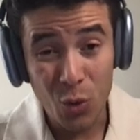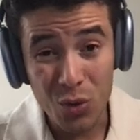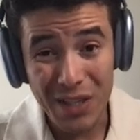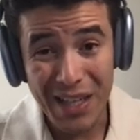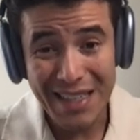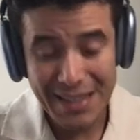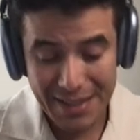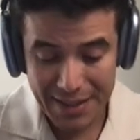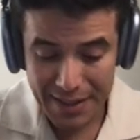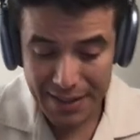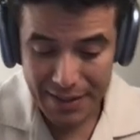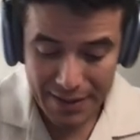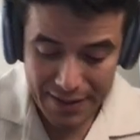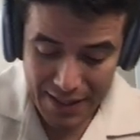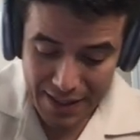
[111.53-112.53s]
Well, I
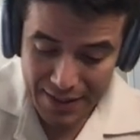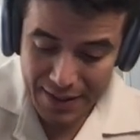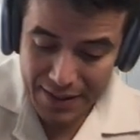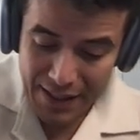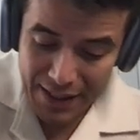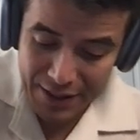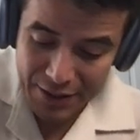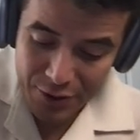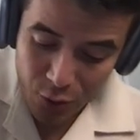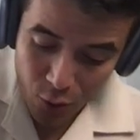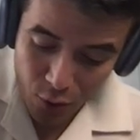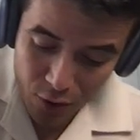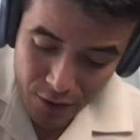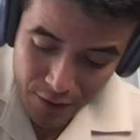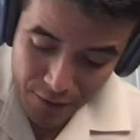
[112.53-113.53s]
see that next
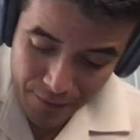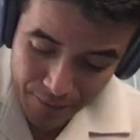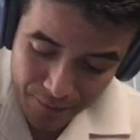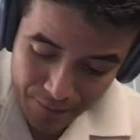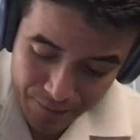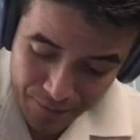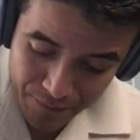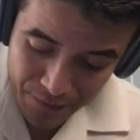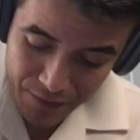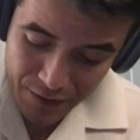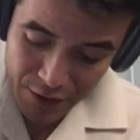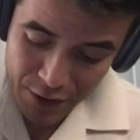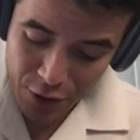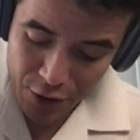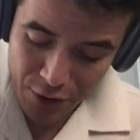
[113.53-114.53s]
door
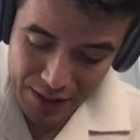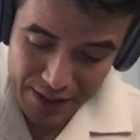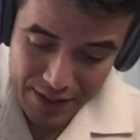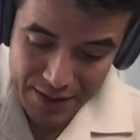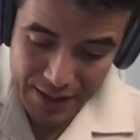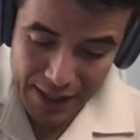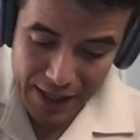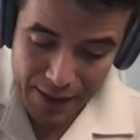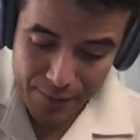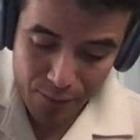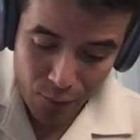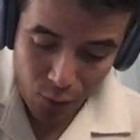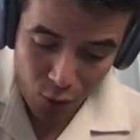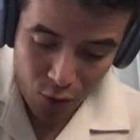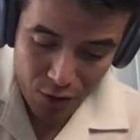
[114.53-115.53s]
there is a
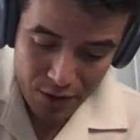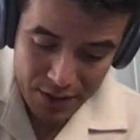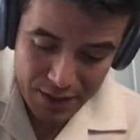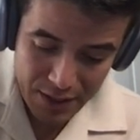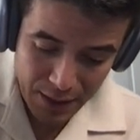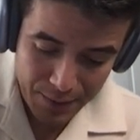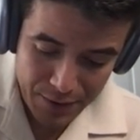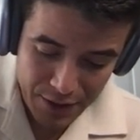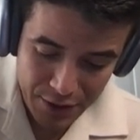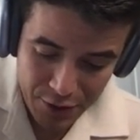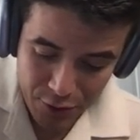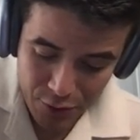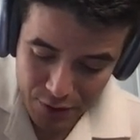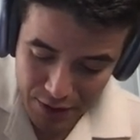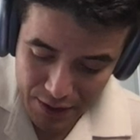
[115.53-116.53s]
more
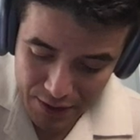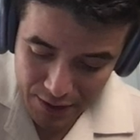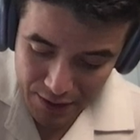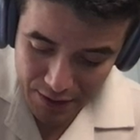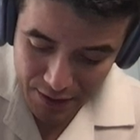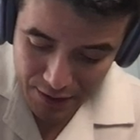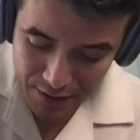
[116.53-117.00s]
substituted